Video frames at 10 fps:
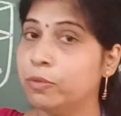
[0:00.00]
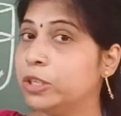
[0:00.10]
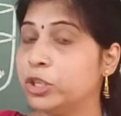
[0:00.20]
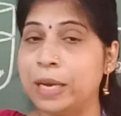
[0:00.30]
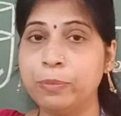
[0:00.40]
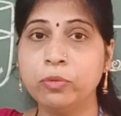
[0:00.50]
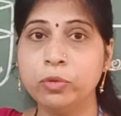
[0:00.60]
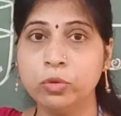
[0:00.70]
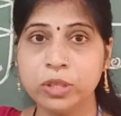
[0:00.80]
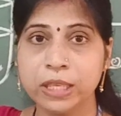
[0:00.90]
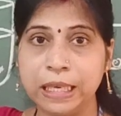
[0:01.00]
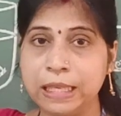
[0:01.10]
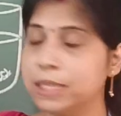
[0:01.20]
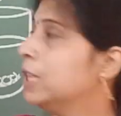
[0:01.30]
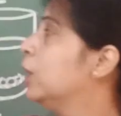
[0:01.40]
Which type of two
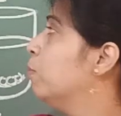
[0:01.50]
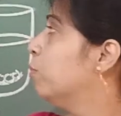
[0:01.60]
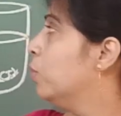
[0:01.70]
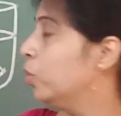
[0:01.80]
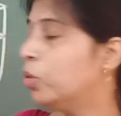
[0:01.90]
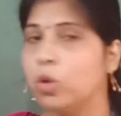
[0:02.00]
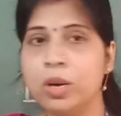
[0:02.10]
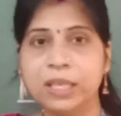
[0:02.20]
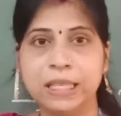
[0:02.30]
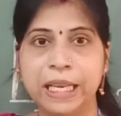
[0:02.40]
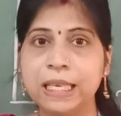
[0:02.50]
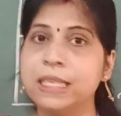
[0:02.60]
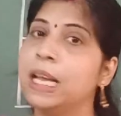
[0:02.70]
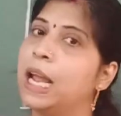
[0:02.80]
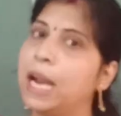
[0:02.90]
seeds? Monocot
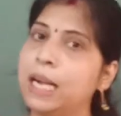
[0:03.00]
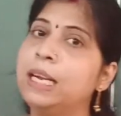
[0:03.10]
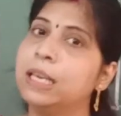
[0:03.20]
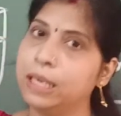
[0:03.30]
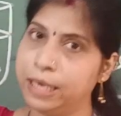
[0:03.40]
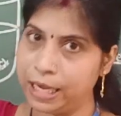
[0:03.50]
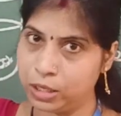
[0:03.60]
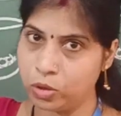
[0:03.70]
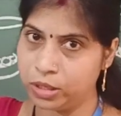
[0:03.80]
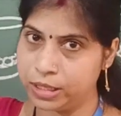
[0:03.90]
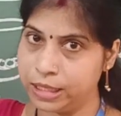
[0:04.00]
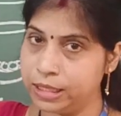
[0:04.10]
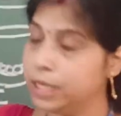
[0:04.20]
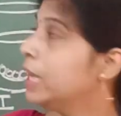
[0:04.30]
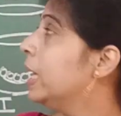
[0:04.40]
seeds and dicot
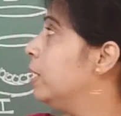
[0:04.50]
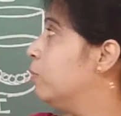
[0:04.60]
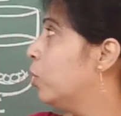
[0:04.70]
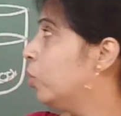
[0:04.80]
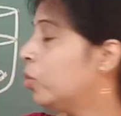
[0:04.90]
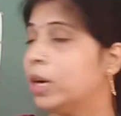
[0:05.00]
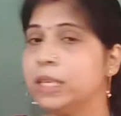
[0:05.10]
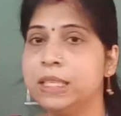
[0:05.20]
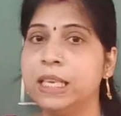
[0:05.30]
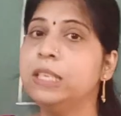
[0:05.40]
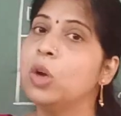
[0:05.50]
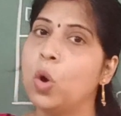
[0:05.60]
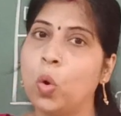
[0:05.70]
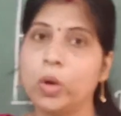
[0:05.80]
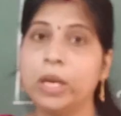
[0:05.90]
seeds. In monocot
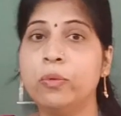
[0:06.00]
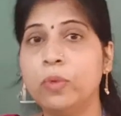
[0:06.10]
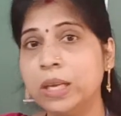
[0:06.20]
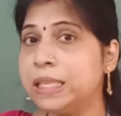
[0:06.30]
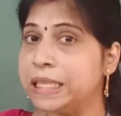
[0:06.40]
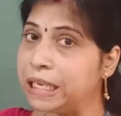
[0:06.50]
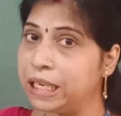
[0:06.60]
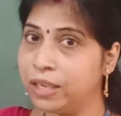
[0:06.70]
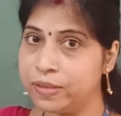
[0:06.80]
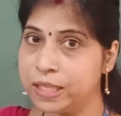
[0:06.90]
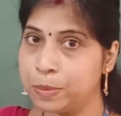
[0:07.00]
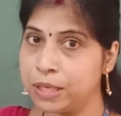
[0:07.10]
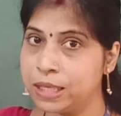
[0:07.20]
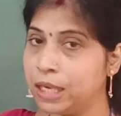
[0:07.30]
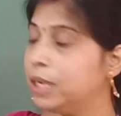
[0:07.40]
seed, only one seed leaf is
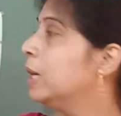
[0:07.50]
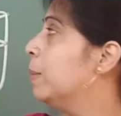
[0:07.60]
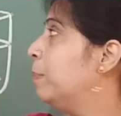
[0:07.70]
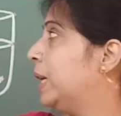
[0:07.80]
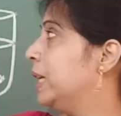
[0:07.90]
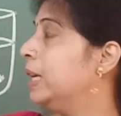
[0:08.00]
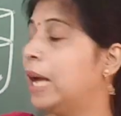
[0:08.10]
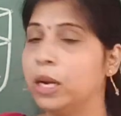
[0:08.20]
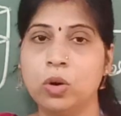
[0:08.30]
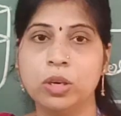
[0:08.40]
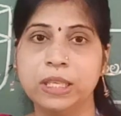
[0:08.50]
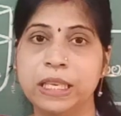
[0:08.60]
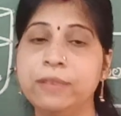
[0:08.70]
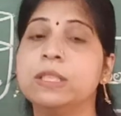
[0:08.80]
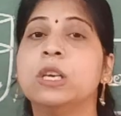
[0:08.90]
present, but in dicot
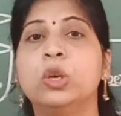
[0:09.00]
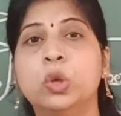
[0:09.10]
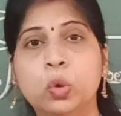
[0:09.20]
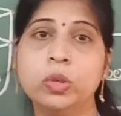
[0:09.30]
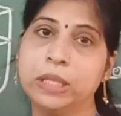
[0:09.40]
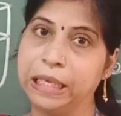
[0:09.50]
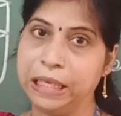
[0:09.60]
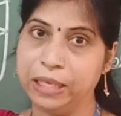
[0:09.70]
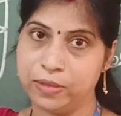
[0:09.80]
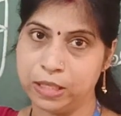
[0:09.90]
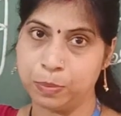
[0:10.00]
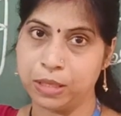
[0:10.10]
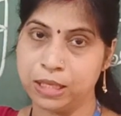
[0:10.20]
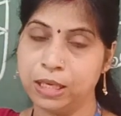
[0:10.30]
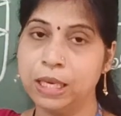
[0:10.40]
seed, two seed leaves is
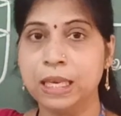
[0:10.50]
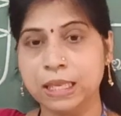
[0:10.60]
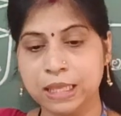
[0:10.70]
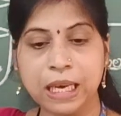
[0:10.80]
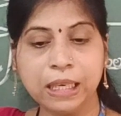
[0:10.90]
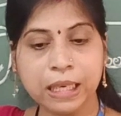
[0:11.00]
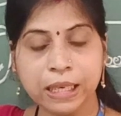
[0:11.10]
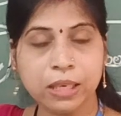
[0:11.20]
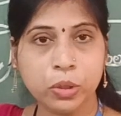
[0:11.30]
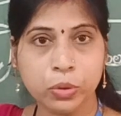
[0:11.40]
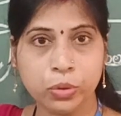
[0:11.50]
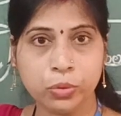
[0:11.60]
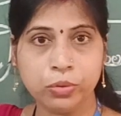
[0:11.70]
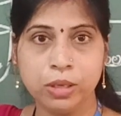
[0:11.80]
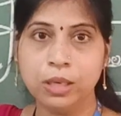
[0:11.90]
present. Is that clear to
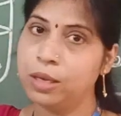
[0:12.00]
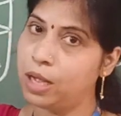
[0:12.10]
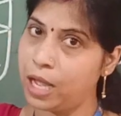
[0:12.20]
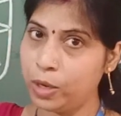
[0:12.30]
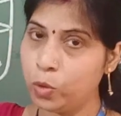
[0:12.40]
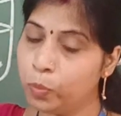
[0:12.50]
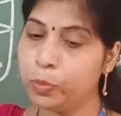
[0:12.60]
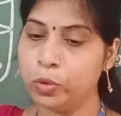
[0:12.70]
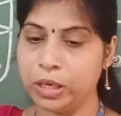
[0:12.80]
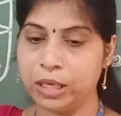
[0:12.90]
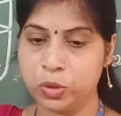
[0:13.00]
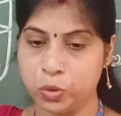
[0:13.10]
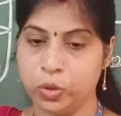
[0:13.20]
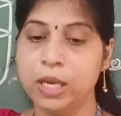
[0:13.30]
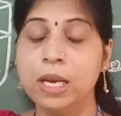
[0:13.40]
you? I hope you
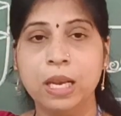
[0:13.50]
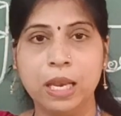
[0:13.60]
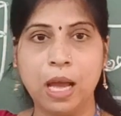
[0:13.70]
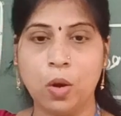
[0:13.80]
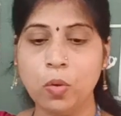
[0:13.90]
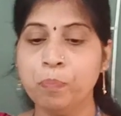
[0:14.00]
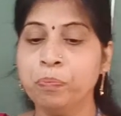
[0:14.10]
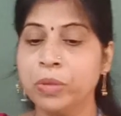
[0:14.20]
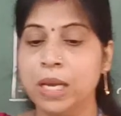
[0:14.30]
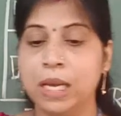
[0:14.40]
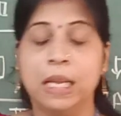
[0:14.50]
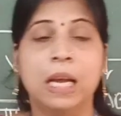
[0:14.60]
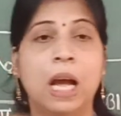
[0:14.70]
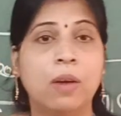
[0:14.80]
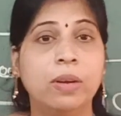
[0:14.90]
understood. Now,
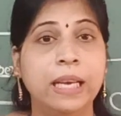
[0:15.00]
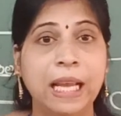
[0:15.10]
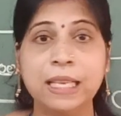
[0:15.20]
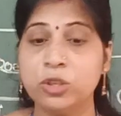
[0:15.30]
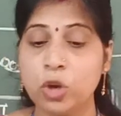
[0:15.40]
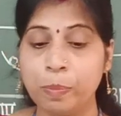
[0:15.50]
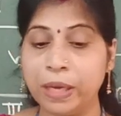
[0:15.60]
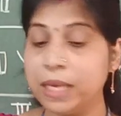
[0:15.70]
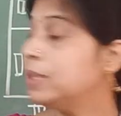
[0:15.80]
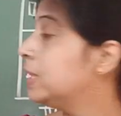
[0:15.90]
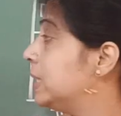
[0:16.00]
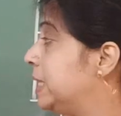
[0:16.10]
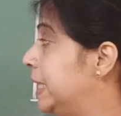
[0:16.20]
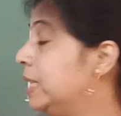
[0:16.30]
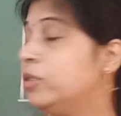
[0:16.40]
our next topic is
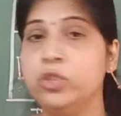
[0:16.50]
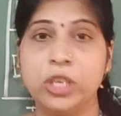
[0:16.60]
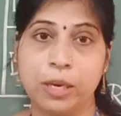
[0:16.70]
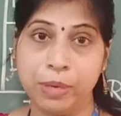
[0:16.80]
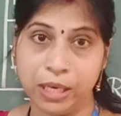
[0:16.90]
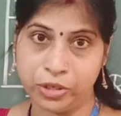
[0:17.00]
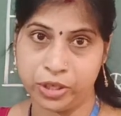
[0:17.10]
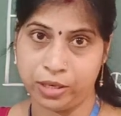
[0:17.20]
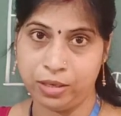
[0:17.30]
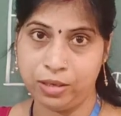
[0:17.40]
seed germination.